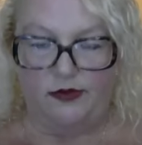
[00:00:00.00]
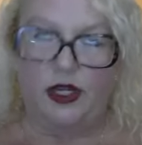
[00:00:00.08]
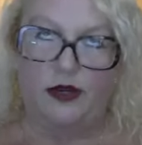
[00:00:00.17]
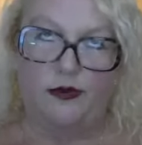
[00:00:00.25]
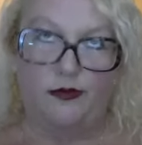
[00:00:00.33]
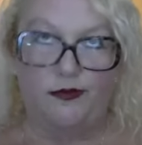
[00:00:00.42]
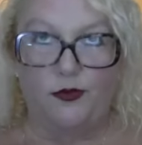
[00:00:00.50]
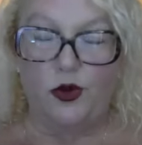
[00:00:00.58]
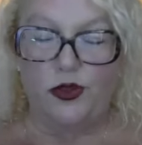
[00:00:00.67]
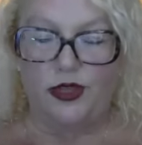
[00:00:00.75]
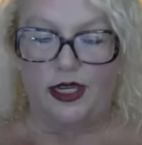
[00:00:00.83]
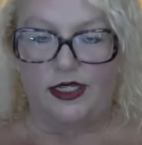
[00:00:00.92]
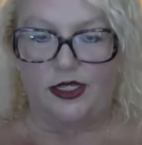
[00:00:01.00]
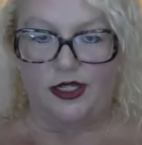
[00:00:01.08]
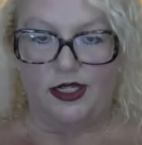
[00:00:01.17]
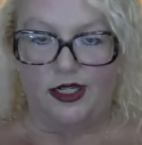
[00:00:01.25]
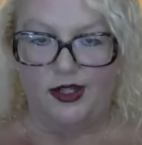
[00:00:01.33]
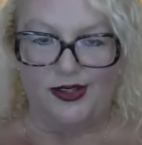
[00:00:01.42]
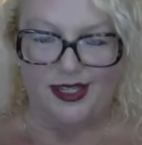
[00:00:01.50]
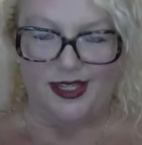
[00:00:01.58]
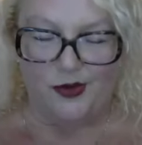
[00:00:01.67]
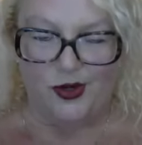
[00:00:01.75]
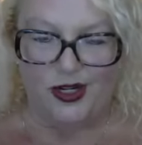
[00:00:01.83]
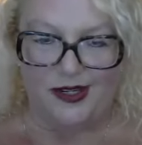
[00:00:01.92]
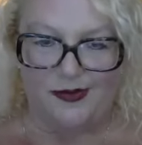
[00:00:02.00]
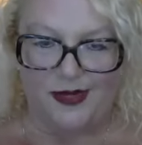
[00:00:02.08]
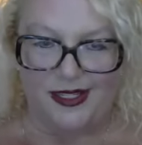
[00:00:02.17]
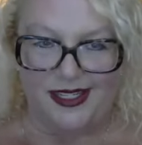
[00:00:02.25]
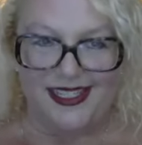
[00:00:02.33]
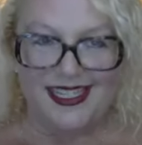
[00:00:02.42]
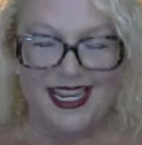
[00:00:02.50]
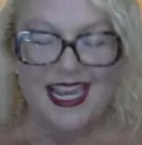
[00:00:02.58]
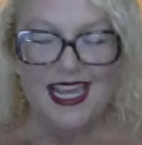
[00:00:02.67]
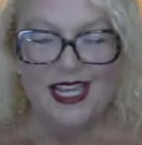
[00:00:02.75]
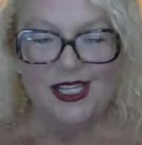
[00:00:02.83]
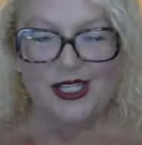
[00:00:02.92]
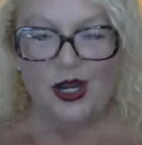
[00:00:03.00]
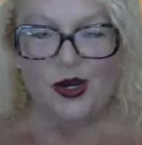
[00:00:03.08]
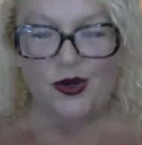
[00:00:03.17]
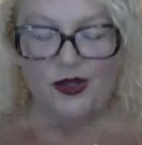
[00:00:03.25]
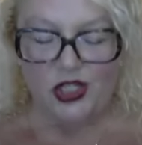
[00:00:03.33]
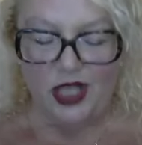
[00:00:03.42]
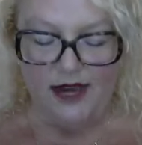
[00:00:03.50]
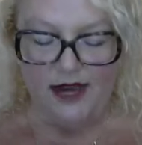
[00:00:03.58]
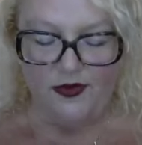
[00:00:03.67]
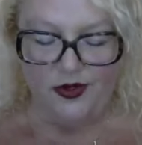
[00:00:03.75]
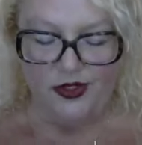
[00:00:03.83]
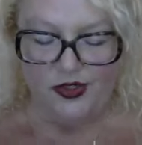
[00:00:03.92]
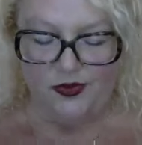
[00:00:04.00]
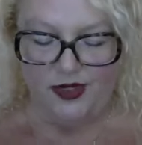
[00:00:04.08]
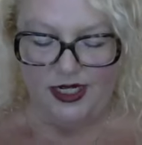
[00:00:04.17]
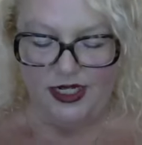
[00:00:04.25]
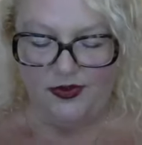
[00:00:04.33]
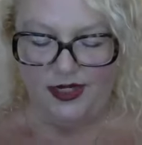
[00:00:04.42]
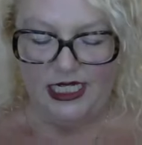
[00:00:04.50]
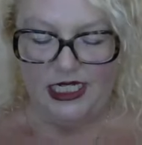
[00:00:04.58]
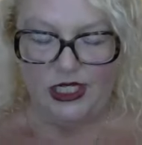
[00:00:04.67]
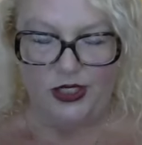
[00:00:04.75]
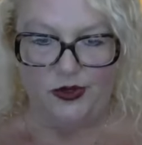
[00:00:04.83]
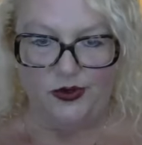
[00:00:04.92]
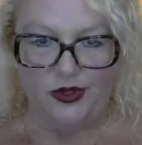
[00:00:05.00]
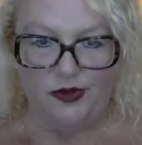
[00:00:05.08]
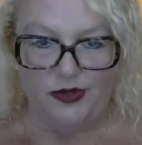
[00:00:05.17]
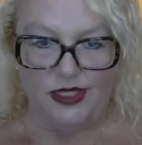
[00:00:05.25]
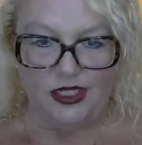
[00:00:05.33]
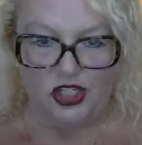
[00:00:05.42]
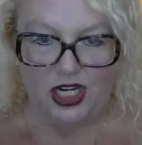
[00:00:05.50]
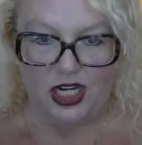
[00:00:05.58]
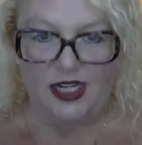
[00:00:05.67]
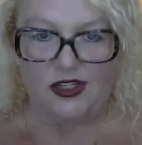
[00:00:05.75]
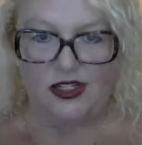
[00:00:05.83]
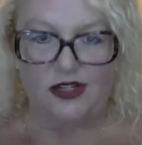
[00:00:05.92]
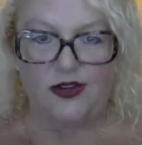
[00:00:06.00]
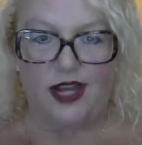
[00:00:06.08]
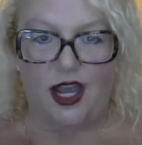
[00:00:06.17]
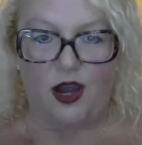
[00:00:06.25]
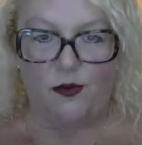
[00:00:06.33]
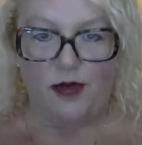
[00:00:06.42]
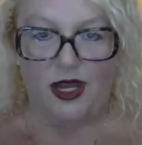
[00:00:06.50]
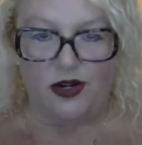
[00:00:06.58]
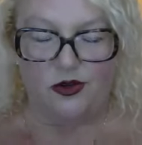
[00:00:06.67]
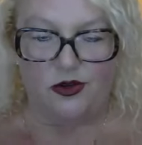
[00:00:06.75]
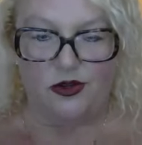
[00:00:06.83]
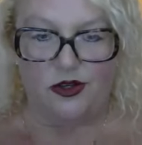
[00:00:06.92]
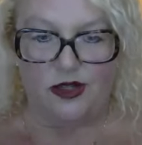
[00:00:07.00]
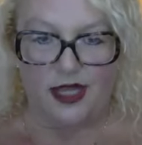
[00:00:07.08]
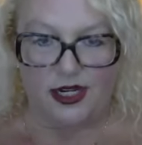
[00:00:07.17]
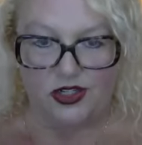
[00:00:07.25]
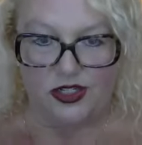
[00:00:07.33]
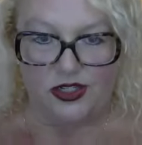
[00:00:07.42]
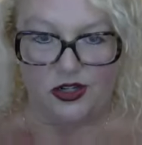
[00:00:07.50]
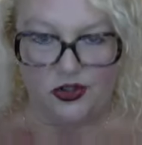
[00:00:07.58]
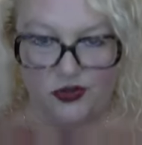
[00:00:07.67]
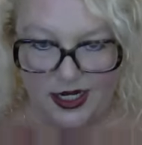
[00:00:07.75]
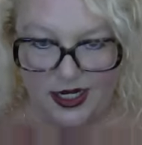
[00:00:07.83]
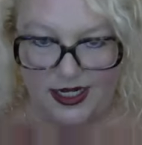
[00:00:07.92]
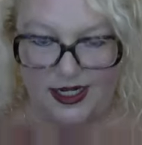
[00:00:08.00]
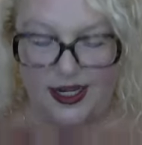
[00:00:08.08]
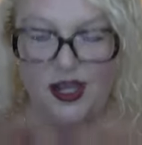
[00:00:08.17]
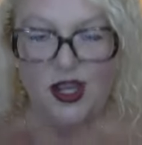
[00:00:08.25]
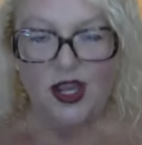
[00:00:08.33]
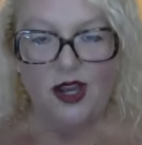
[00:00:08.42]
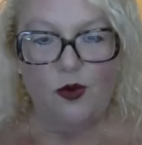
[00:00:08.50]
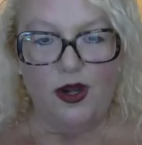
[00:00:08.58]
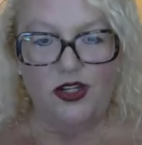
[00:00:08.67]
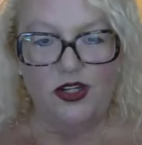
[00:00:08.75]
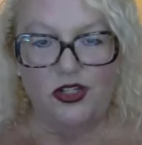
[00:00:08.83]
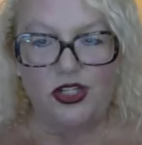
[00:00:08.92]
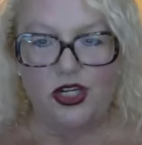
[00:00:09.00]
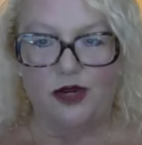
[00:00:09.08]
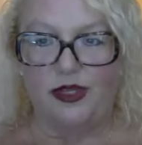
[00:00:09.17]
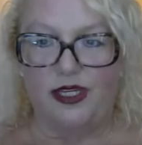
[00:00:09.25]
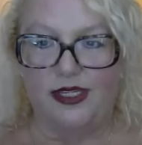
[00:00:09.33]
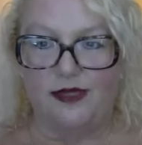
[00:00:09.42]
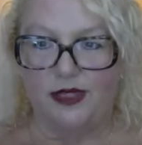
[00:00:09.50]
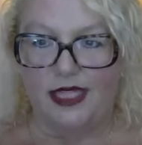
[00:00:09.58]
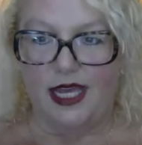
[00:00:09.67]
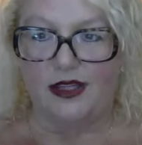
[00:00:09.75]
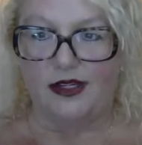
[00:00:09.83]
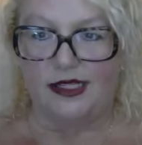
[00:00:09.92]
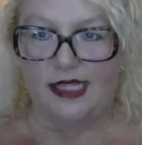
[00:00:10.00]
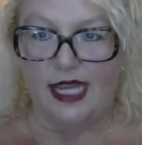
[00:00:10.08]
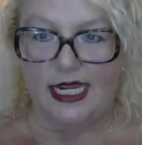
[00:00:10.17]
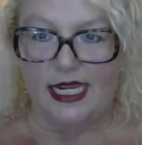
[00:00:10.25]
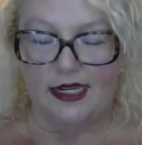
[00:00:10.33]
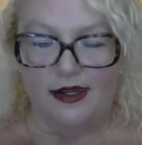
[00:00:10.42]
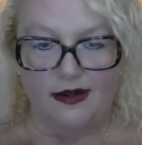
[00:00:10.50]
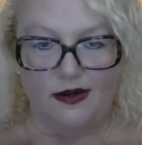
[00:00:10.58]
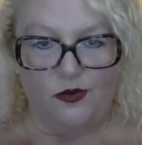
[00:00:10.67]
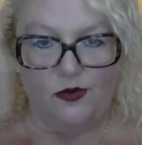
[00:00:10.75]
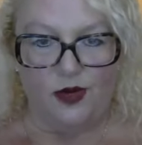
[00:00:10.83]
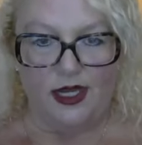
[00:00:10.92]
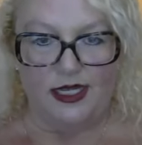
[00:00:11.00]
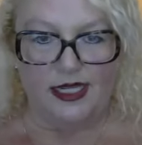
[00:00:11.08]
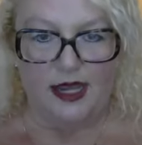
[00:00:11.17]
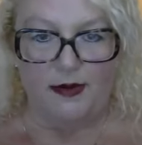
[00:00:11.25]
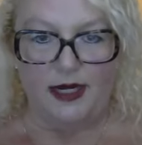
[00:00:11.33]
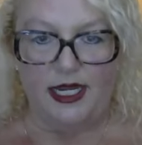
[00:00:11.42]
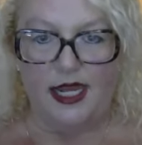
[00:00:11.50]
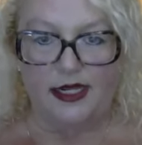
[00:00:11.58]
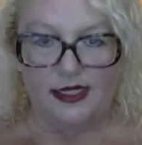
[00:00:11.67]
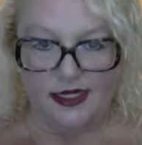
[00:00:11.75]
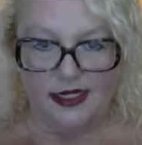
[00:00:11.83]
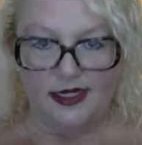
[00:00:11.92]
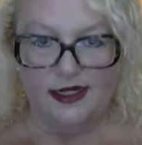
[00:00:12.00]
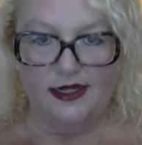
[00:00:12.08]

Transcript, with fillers: Well, we'll think it's good news in the mortgage business. So July 1st, 2022, there was a change to how medical collections are treated. Why don't you share with us what that looks like and what's coming next?